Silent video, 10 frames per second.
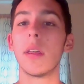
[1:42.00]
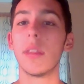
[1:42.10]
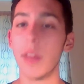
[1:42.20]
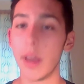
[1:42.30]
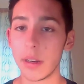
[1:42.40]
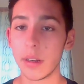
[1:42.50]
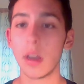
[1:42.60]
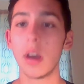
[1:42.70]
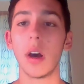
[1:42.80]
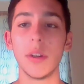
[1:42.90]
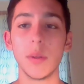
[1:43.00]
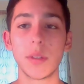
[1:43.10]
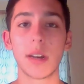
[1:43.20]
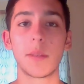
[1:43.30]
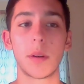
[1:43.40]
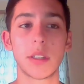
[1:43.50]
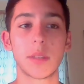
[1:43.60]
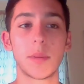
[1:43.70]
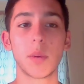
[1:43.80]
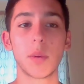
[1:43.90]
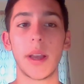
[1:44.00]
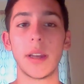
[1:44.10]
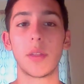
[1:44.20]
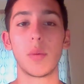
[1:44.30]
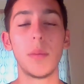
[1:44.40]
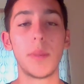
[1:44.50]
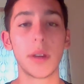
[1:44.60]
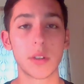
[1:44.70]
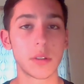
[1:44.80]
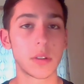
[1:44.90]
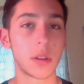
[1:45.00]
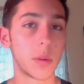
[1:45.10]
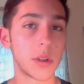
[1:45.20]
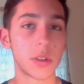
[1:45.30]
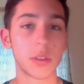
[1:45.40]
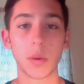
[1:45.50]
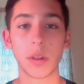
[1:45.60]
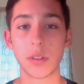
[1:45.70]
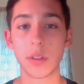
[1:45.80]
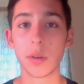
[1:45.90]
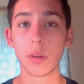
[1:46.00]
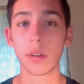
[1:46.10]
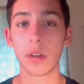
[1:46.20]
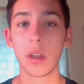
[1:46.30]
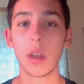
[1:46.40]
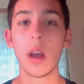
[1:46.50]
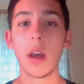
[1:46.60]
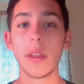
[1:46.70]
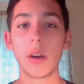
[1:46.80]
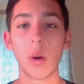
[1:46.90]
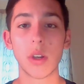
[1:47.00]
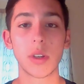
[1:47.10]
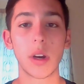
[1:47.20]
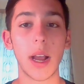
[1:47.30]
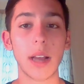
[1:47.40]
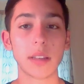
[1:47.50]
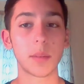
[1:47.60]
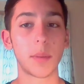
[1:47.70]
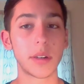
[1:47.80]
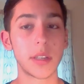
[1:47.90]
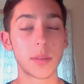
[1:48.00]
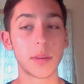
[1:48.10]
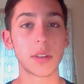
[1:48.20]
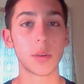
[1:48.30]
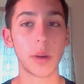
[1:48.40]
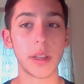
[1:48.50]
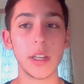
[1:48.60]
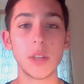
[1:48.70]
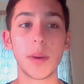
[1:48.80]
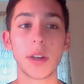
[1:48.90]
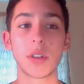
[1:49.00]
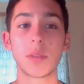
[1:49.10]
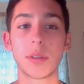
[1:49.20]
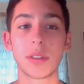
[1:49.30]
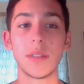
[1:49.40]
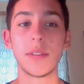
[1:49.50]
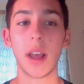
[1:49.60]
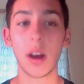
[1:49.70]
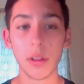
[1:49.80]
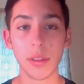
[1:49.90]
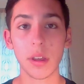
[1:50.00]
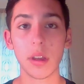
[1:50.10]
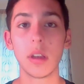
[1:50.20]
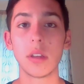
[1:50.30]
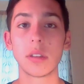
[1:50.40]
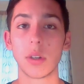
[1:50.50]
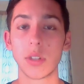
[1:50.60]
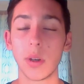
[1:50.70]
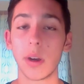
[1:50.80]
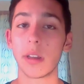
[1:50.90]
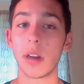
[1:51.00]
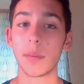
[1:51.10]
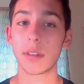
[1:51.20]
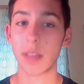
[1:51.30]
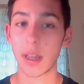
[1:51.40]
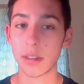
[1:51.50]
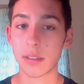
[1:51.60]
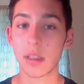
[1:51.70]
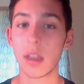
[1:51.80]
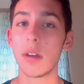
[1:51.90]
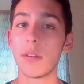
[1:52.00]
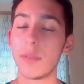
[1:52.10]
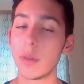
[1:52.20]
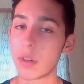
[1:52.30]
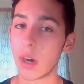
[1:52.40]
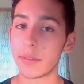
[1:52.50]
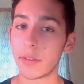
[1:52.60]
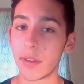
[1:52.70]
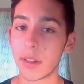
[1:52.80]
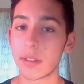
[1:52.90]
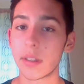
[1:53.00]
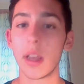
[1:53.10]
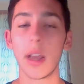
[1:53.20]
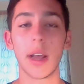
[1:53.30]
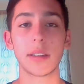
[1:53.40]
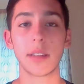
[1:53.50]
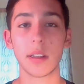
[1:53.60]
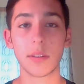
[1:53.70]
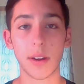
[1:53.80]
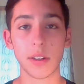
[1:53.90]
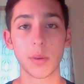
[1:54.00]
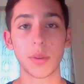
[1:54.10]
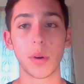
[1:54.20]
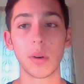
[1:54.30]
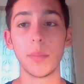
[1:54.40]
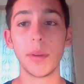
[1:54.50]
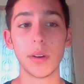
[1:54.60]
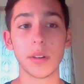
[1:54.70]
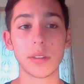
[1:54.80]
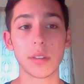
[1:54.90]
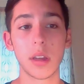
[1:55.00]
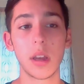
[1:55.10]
Then, a new set of participants were handed 3 pictures of the original 22. The questionnaire asked the participants to rate each picture's perceived health, socioeconomic status, future life events, and satisfaction with their own appearance.